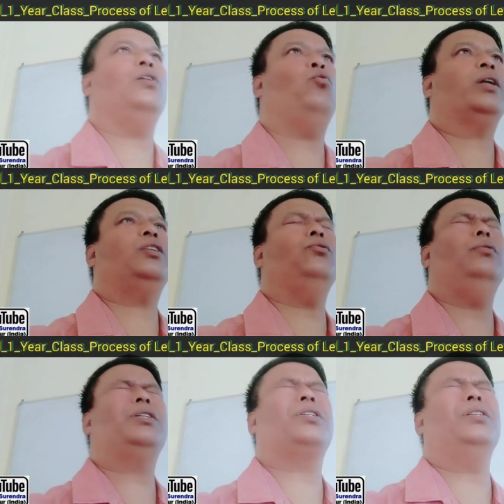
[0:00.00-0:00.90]
what you
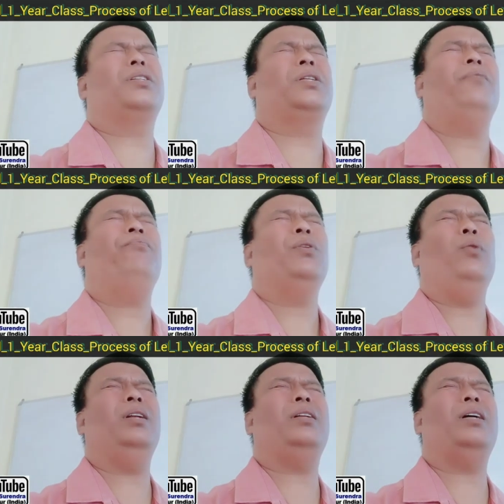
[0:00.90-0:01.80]
listen,
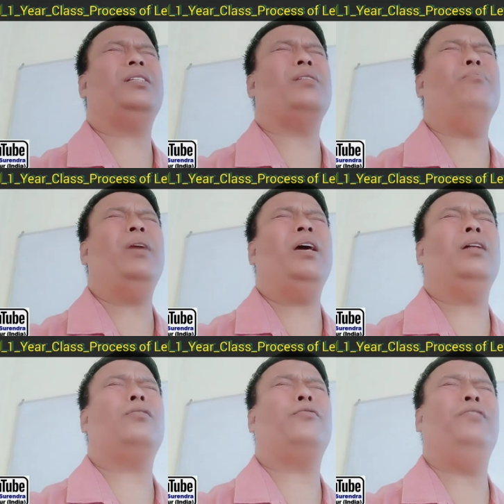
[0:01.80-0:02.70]
whether that is a
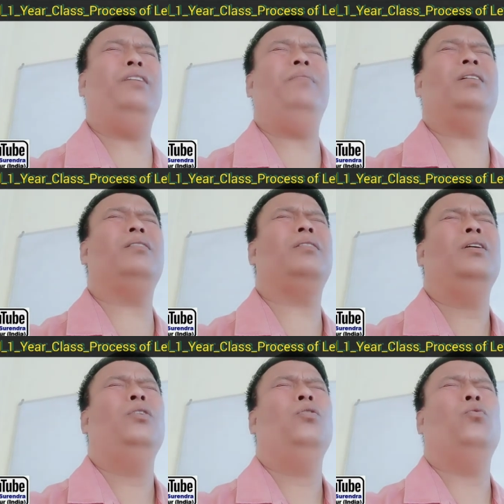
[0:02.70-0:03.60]
male or
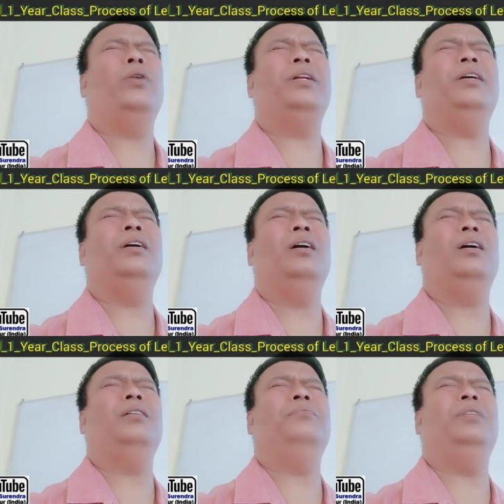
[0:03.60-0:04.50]
female, whether
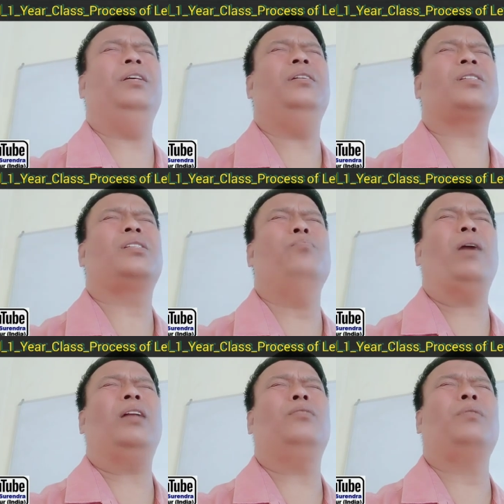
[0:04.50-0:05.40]
the
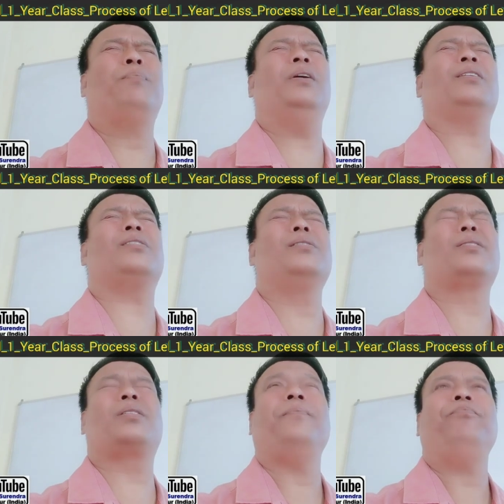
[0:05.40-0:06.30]
smell of the
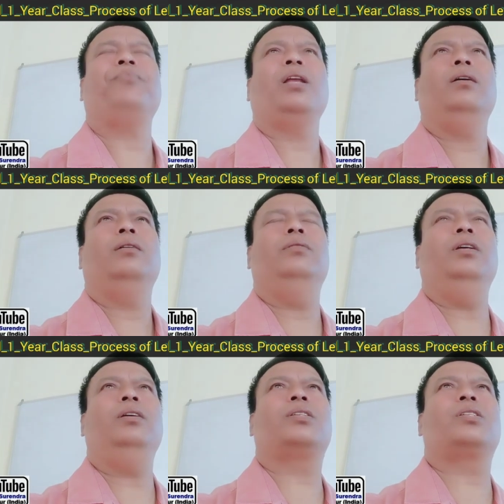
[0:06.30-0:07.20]
persons,
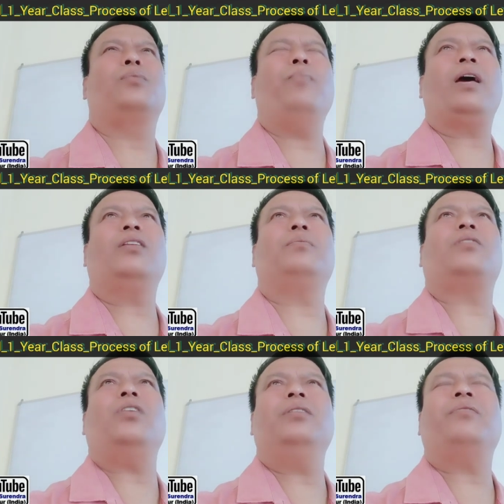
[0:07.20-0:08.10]
the smell of the
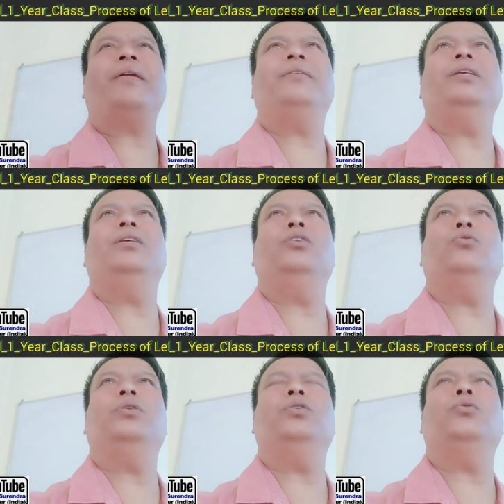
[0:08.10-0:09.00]
thing that
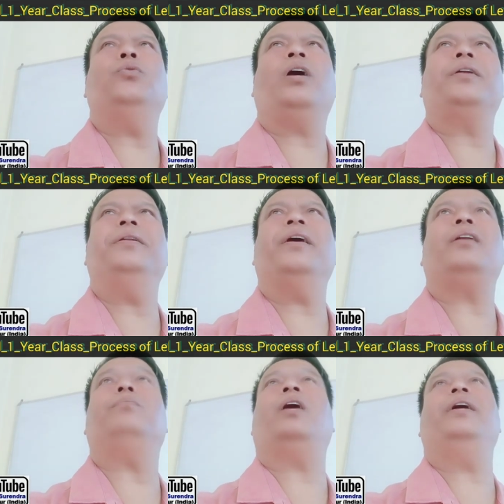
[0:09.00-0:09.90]
you are
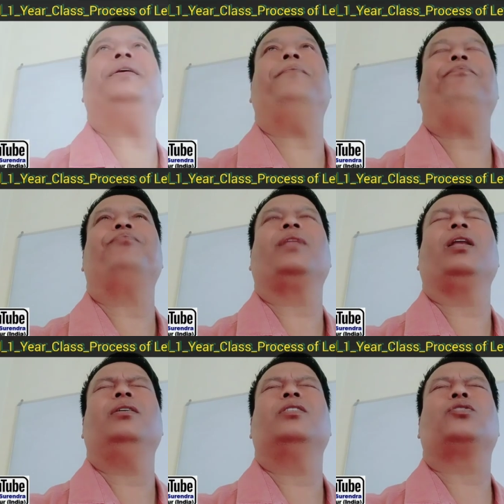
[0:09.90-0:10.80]
nearby.
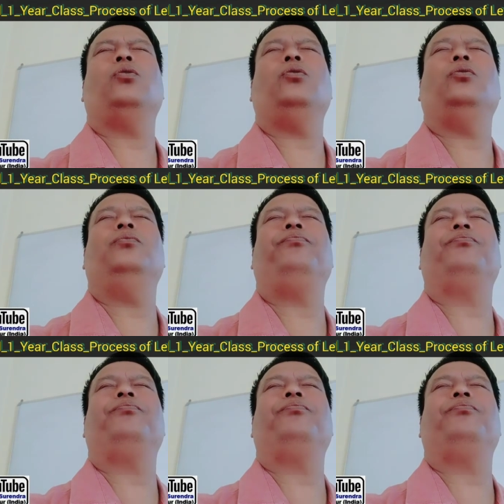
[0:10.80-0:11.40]
So